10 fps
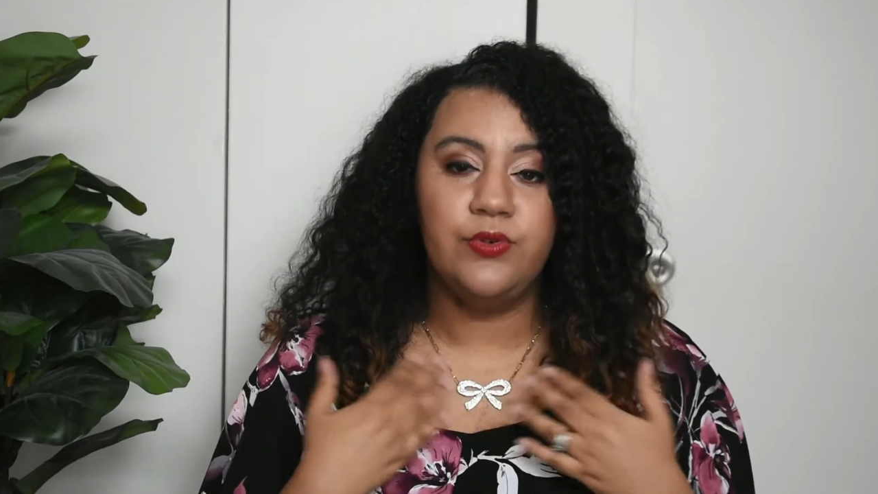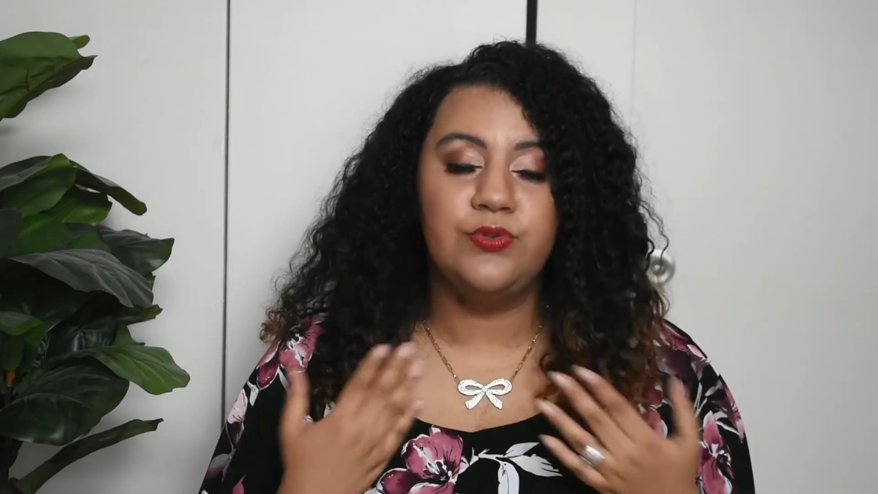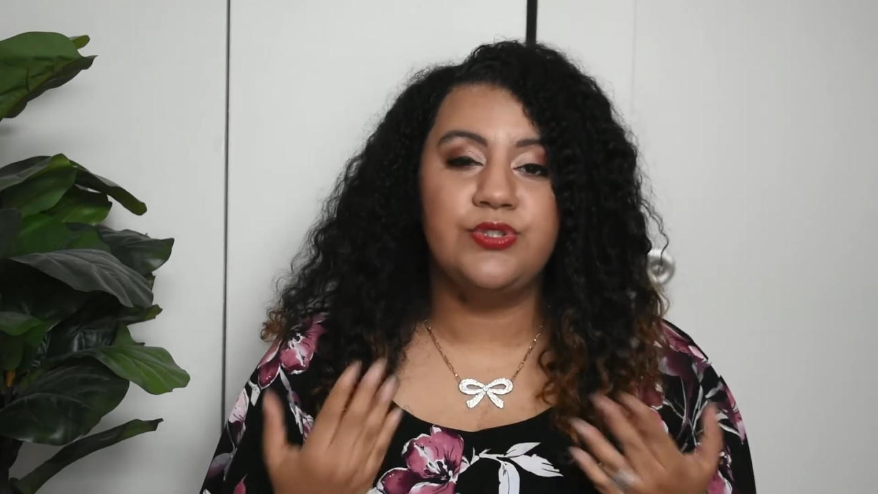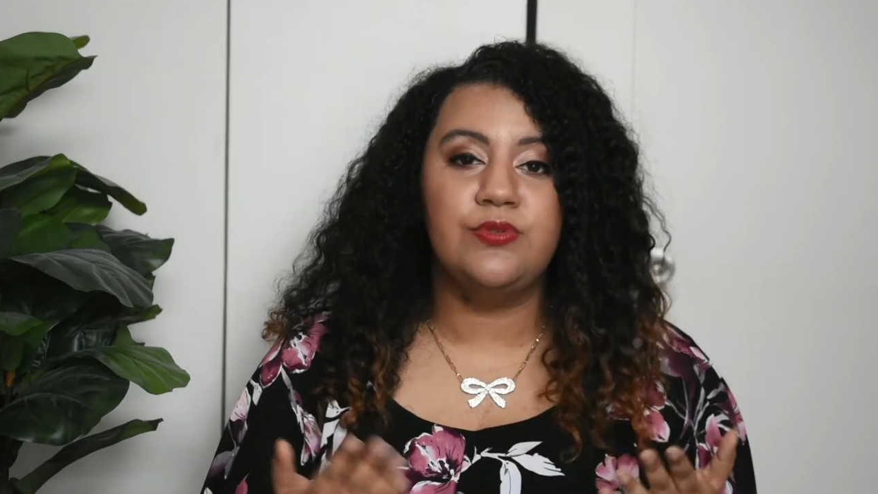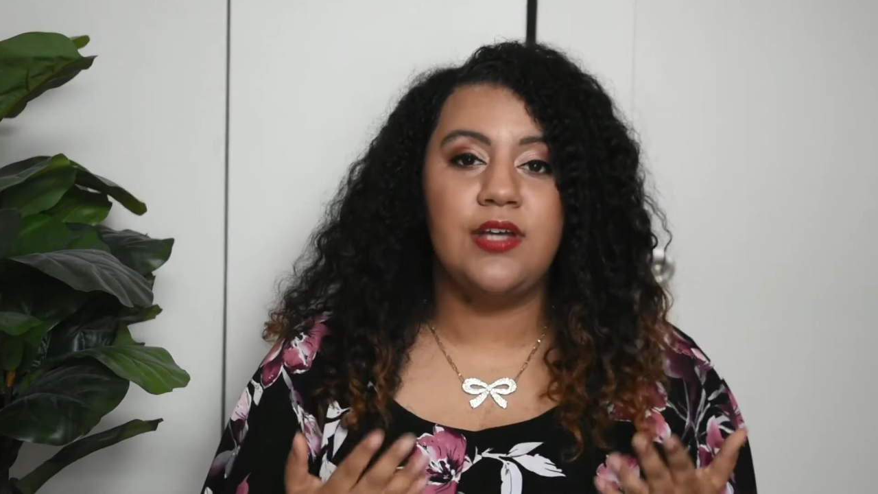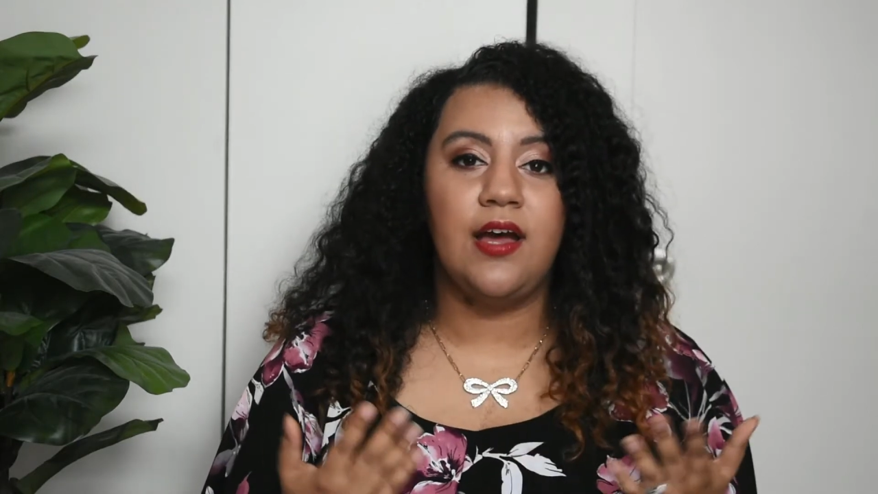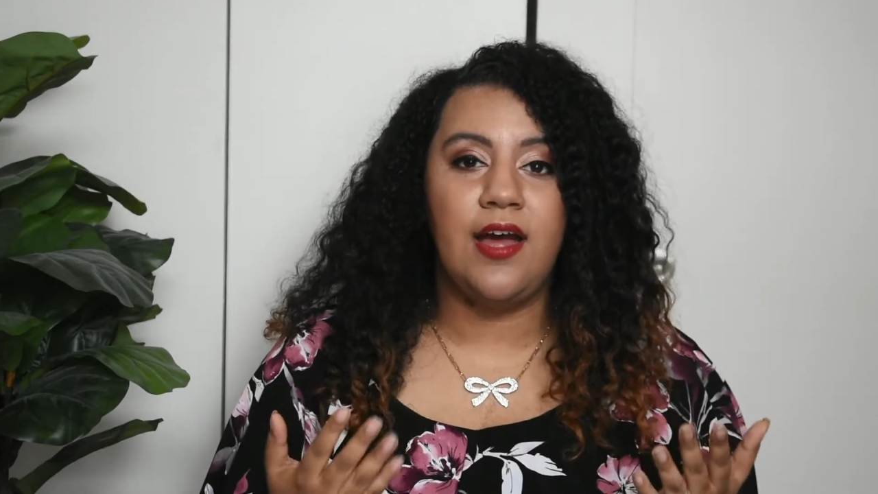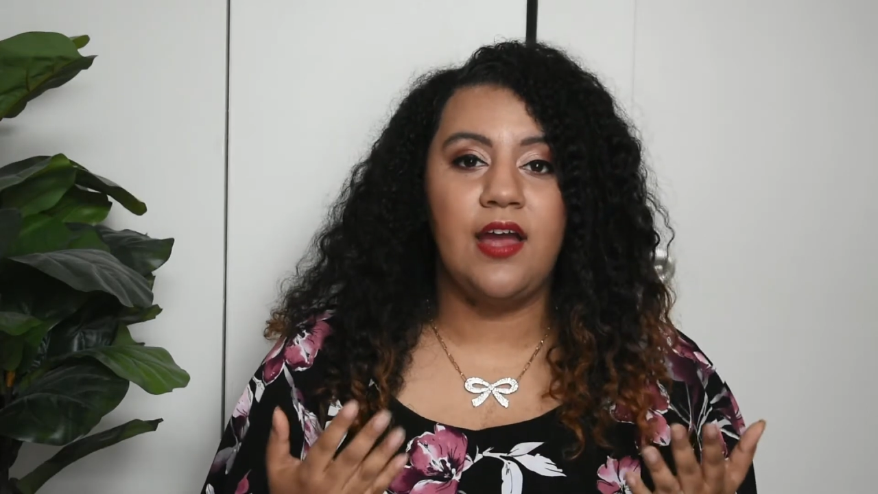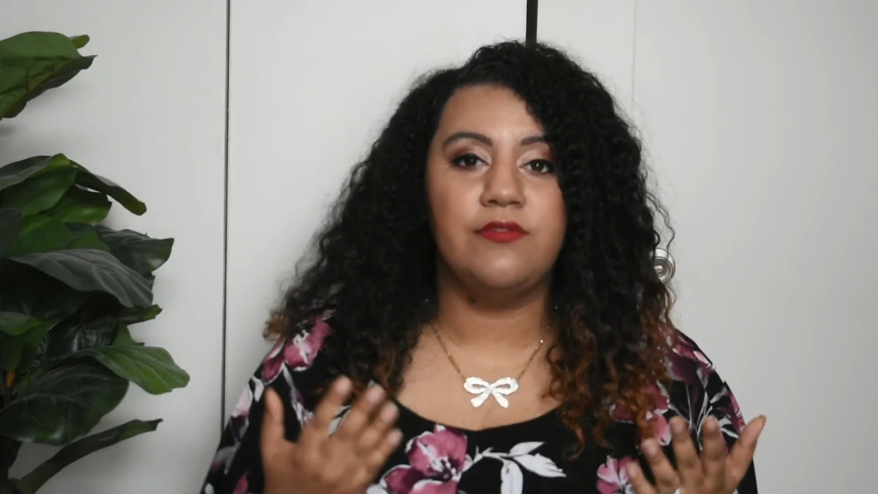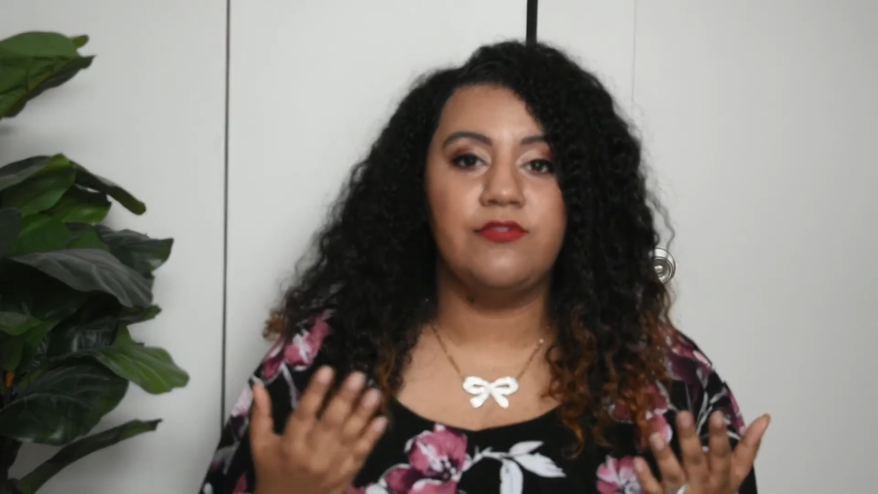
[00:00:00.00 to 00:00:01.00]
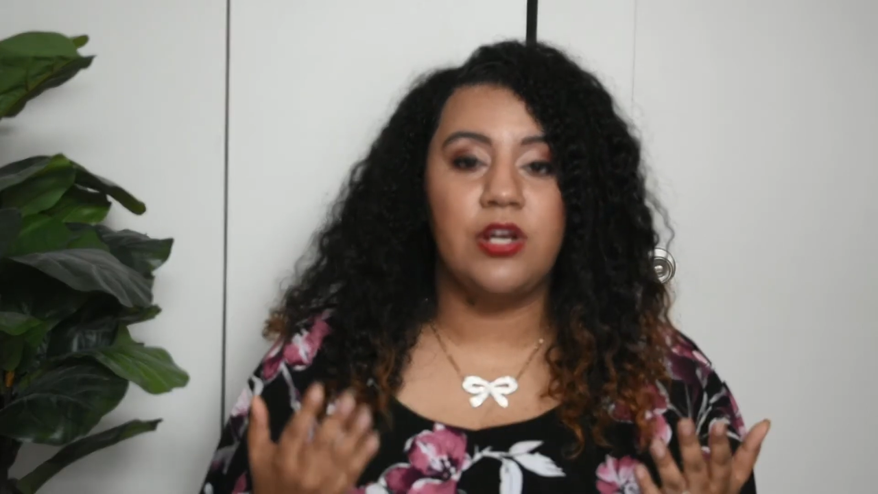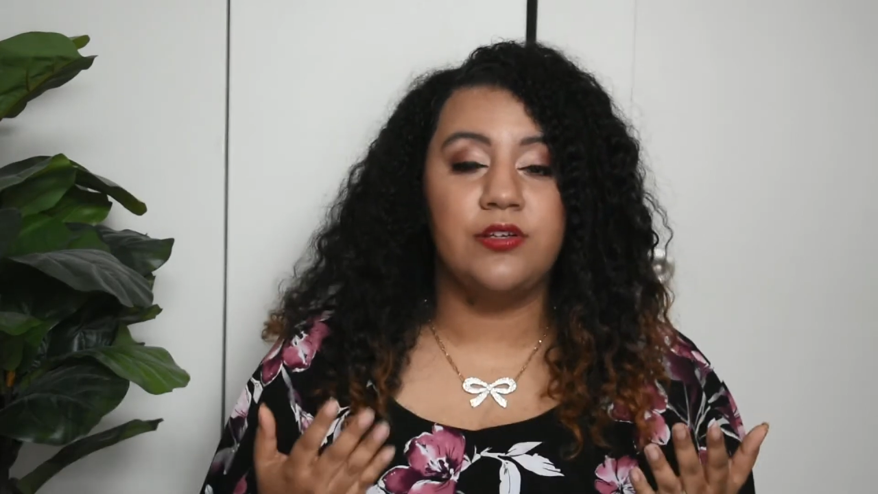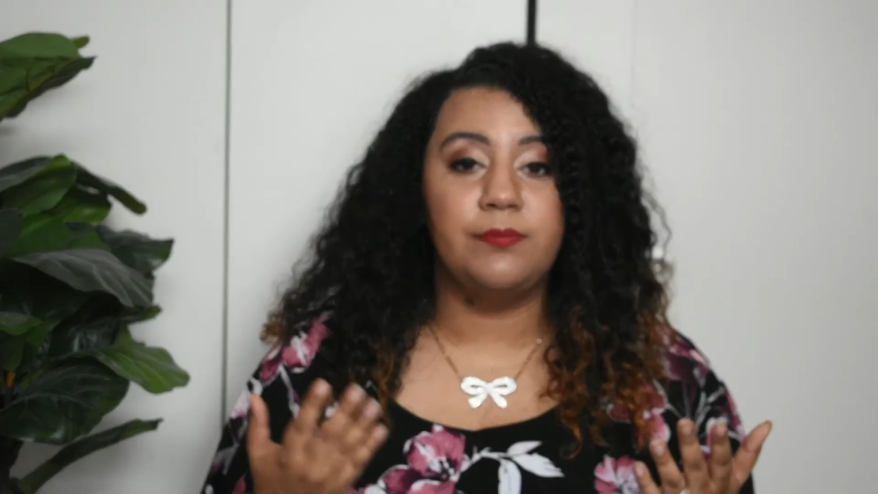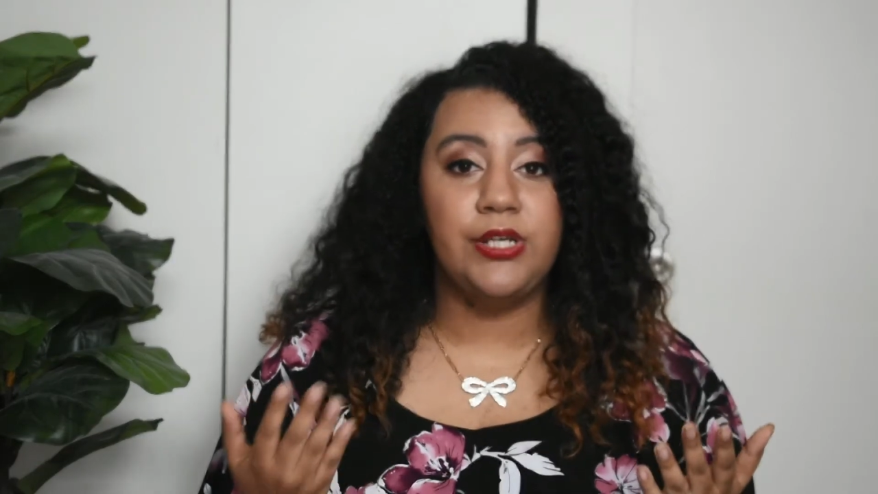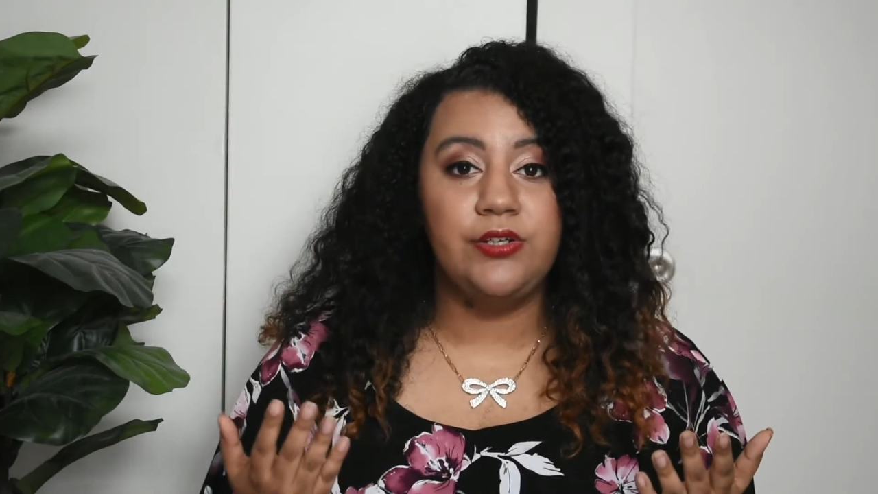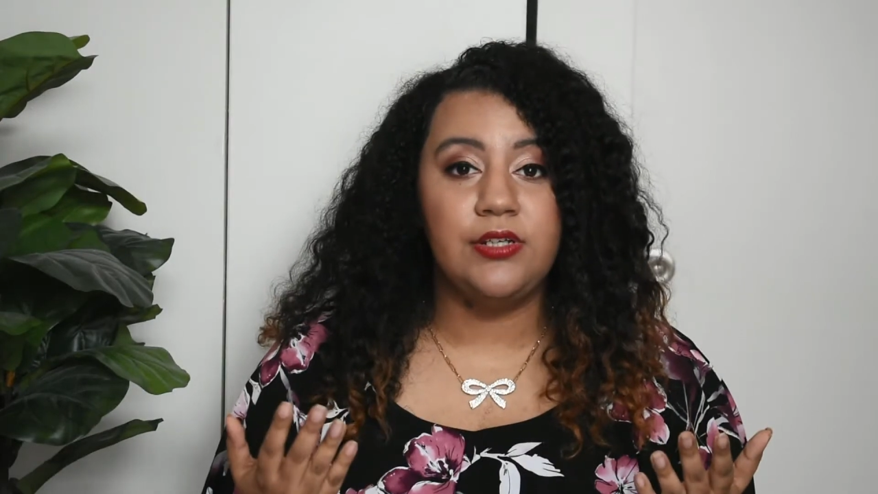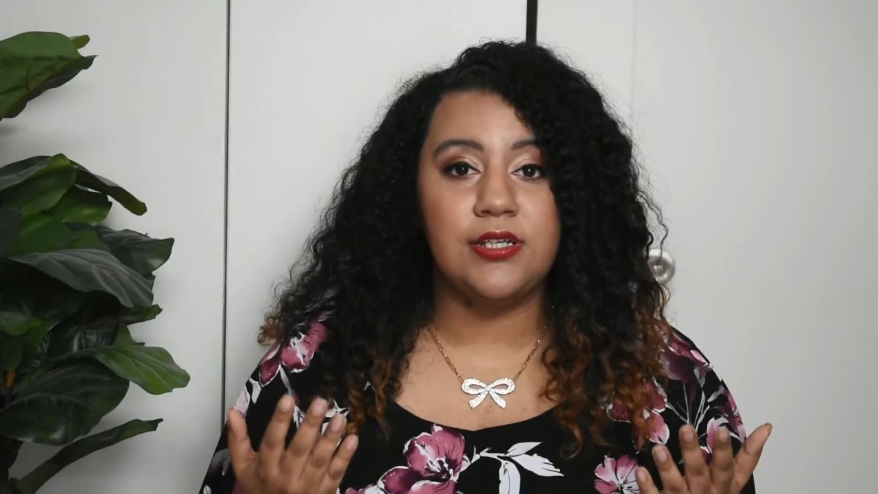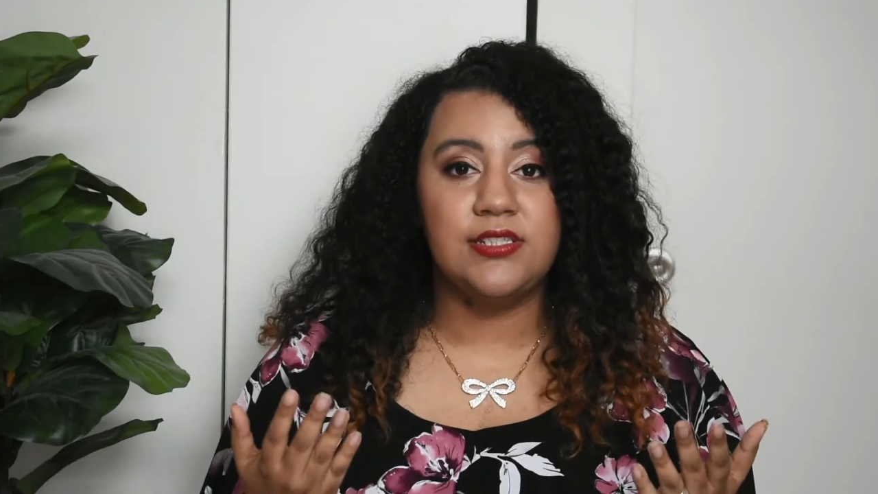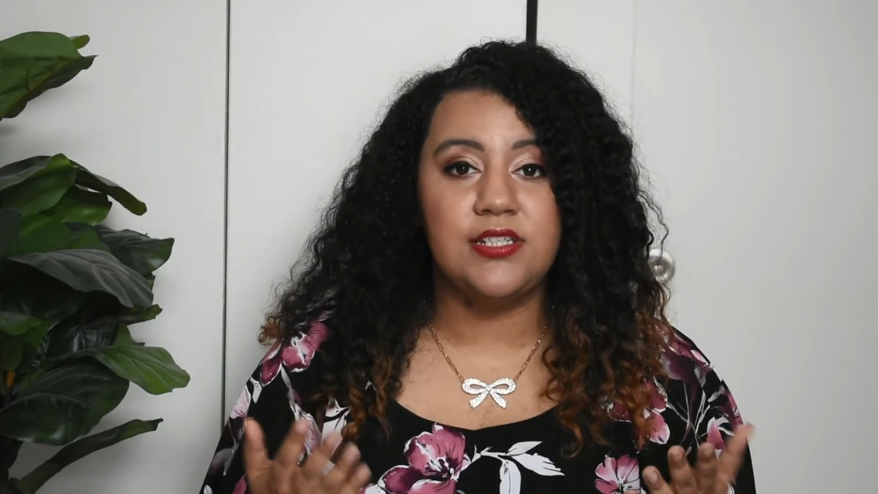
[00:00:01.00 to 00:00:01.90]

who do not have regular periods.